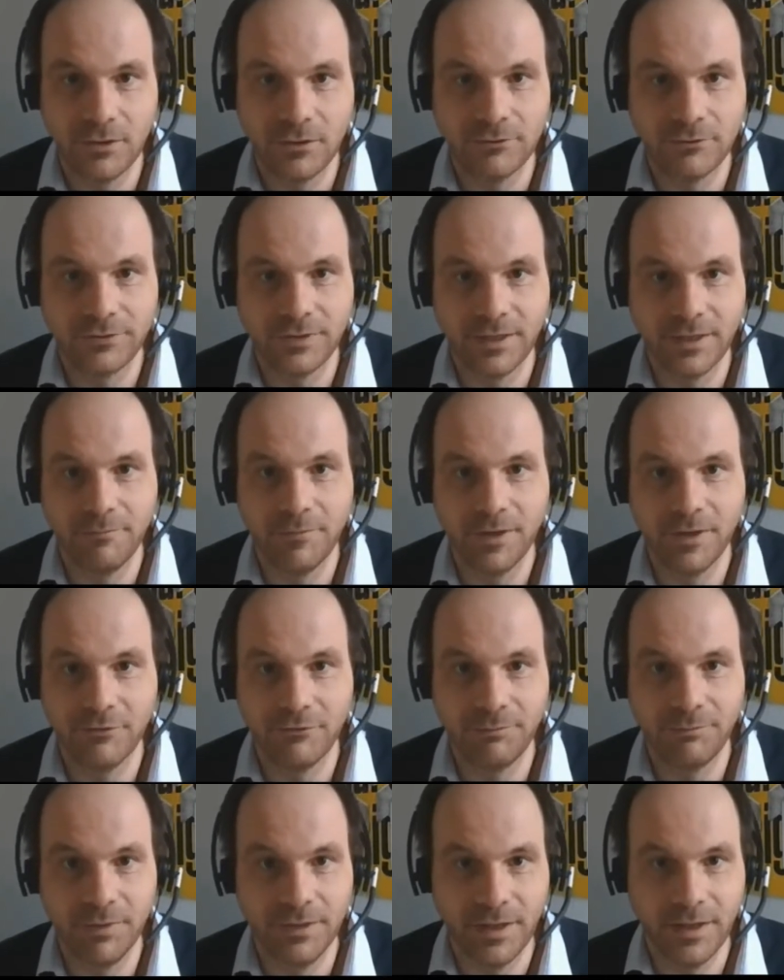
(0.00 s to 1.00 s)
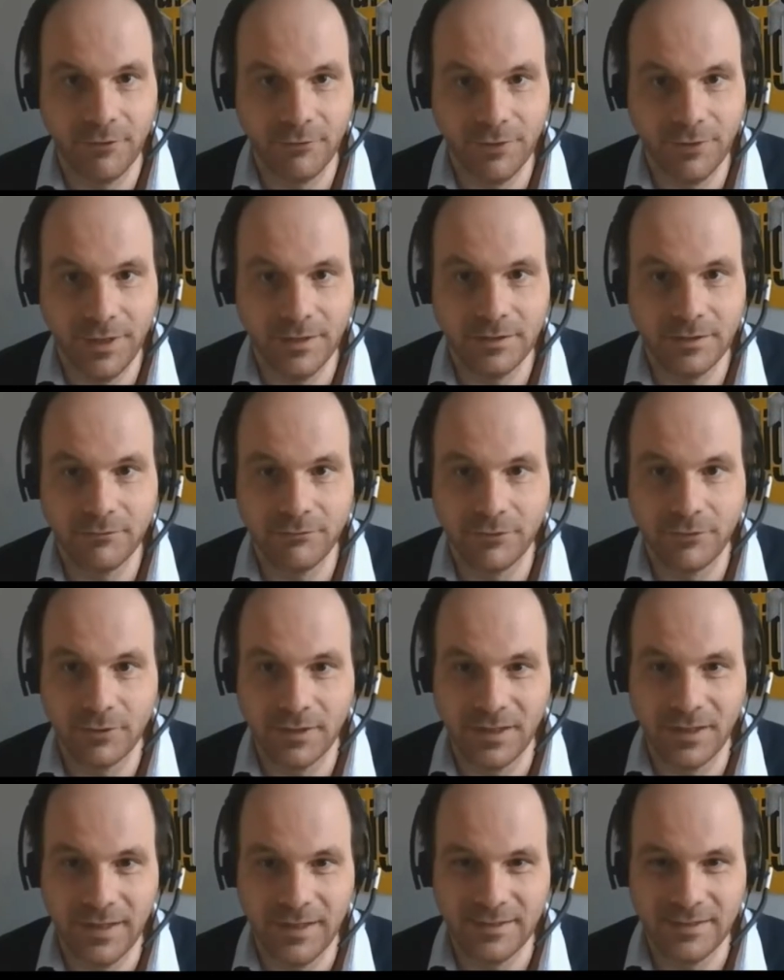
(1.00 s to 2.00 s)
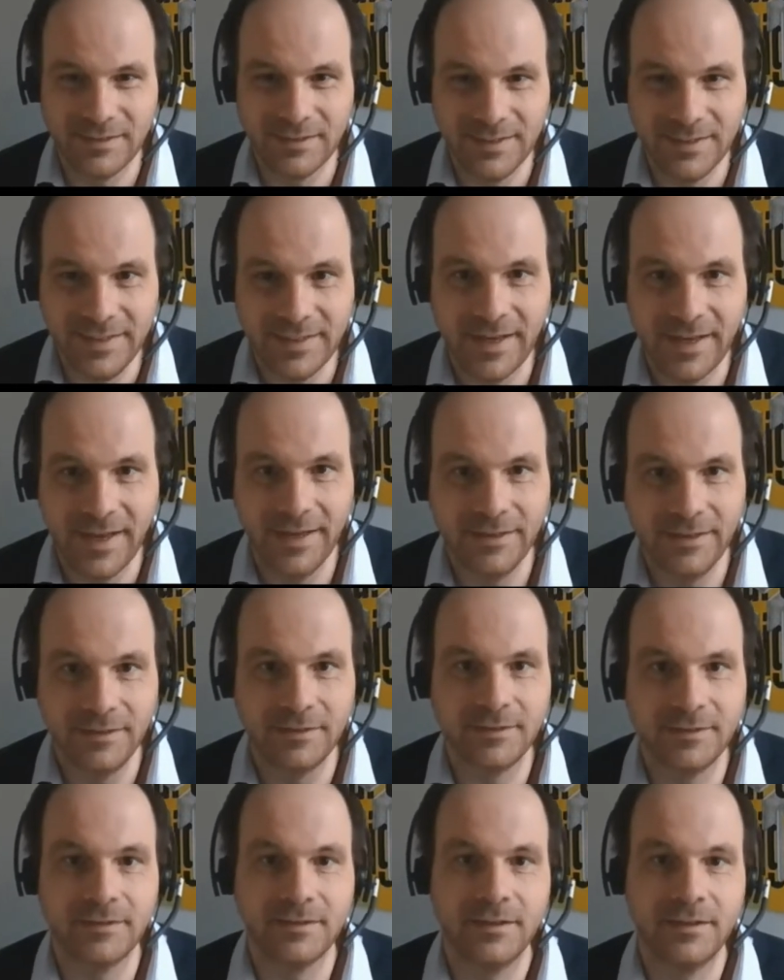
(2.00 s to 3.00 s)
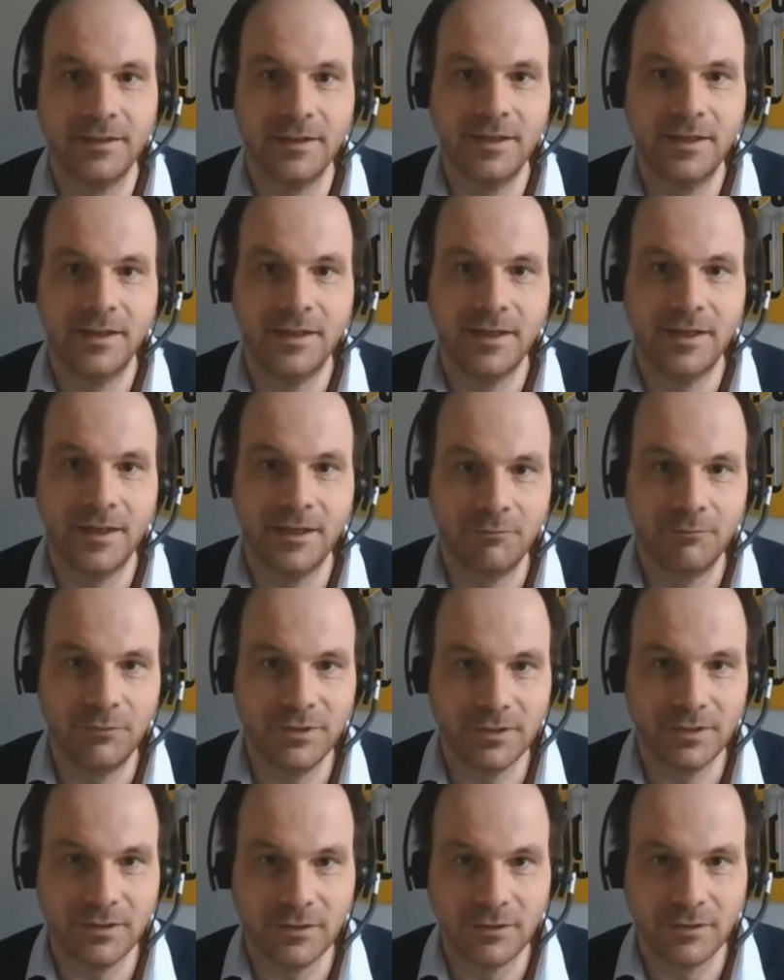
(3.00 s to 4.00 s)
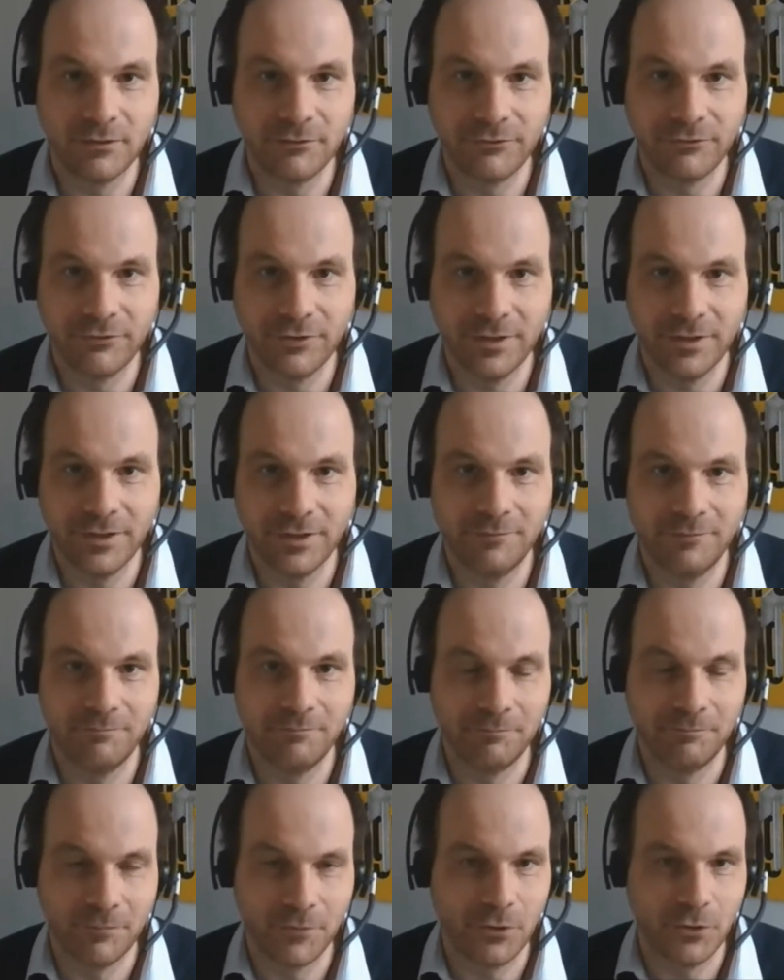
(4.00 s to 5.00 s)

of them have been aerated for the last decades um, with a lot of um,